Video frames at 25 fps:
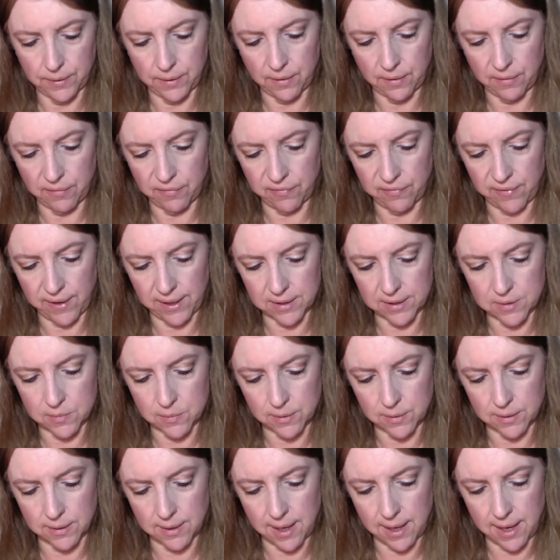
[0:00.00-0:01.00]
effect
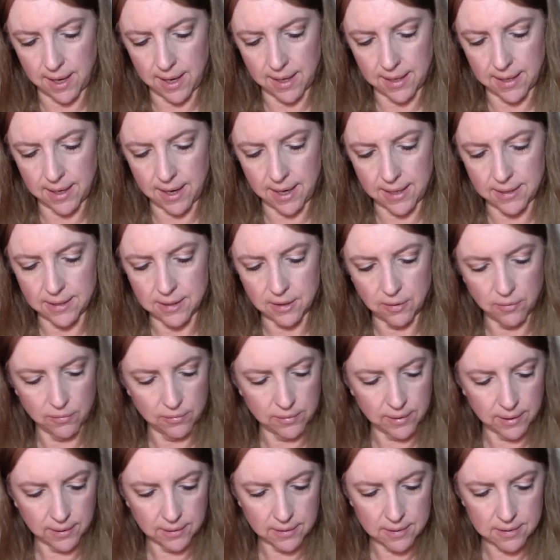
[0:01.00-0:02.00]
with that. I don't
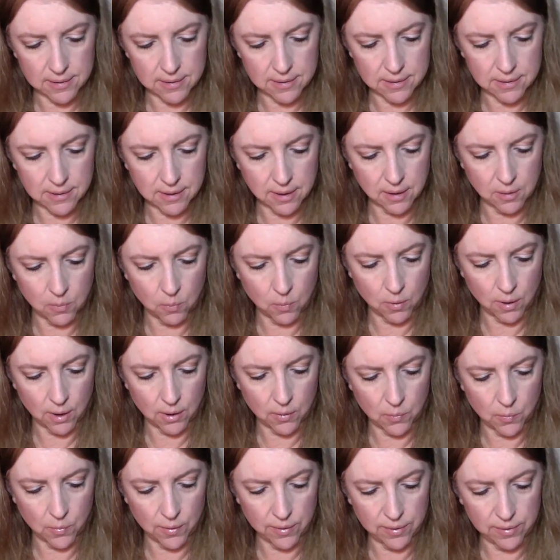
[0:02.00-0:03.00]
think this is going to
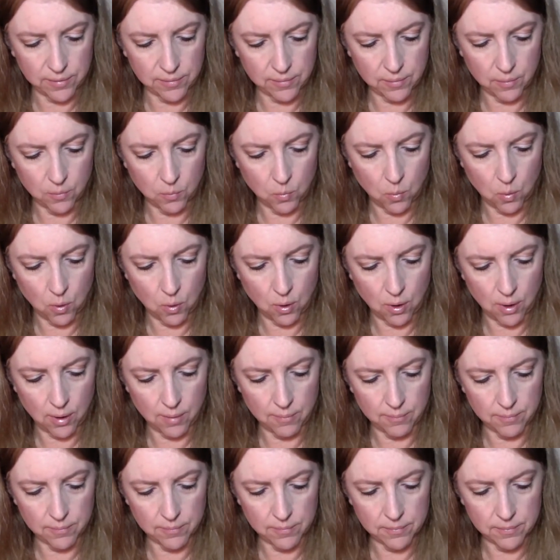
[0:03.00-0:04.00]
work with
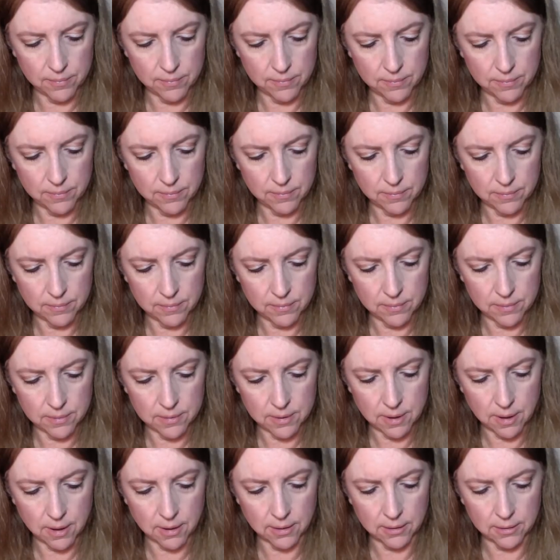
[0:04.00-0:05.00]
warm,
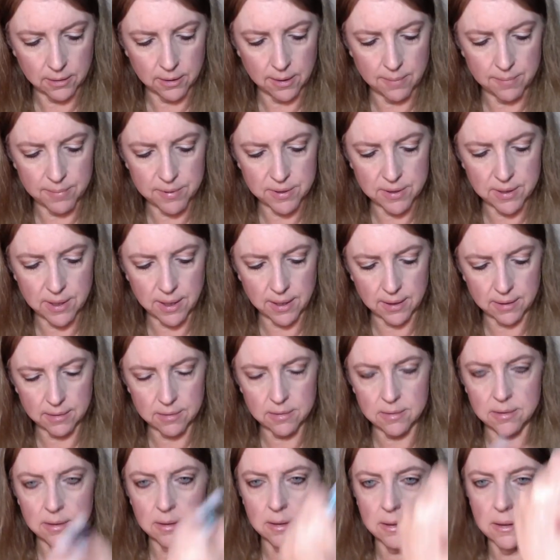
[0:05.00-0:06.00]
dark
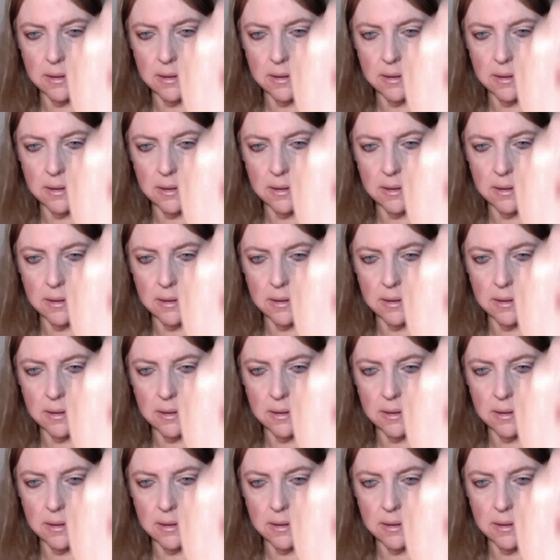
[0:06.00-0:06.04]
lipsticks.